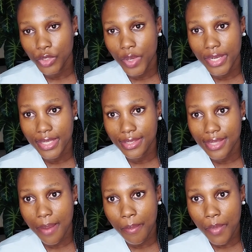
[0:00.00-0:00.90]
swelling,
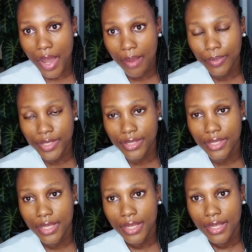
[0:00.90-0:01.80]
some bumps,
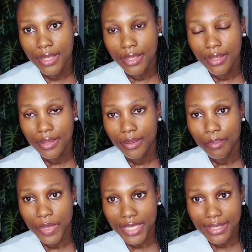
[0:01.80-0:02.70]

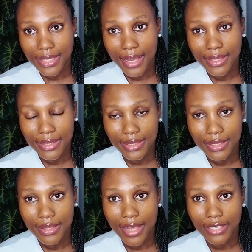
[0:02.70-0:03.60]
blisters
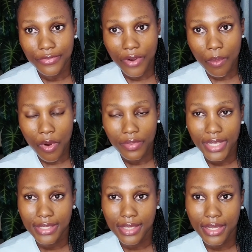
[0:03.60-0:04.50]
that form on
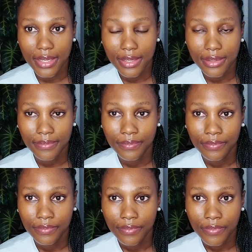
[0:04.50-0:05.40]
the skin.
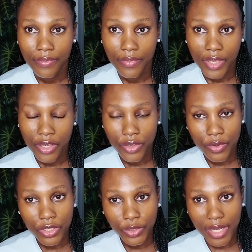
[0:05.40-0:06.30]

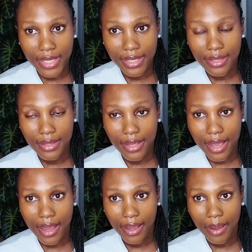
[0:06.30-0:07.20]
Usually they
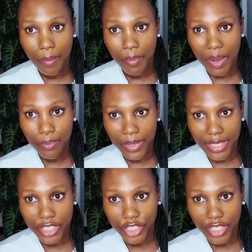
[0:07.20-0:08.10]
are
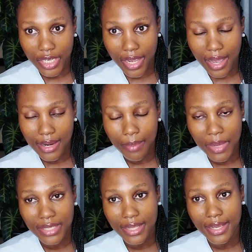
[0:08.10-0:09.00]
purplish in color,
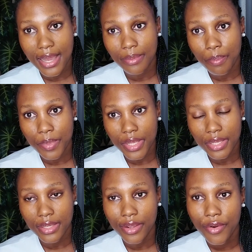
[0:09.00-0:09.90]
but they can
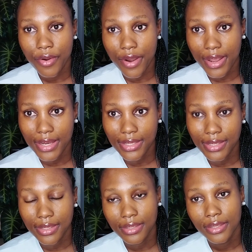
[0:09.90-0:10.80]
be red,
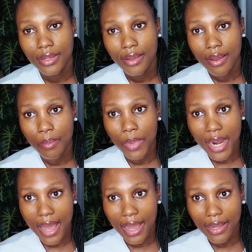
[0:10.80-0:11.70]

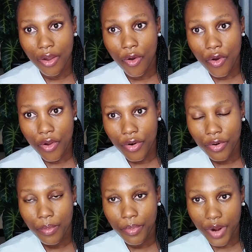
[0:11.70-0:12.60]
black, or
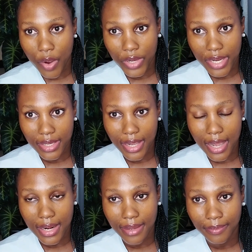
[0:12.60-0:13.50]
brown in
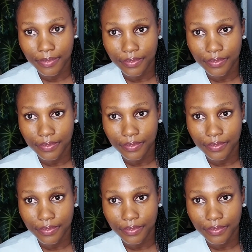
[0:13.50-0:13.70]
color.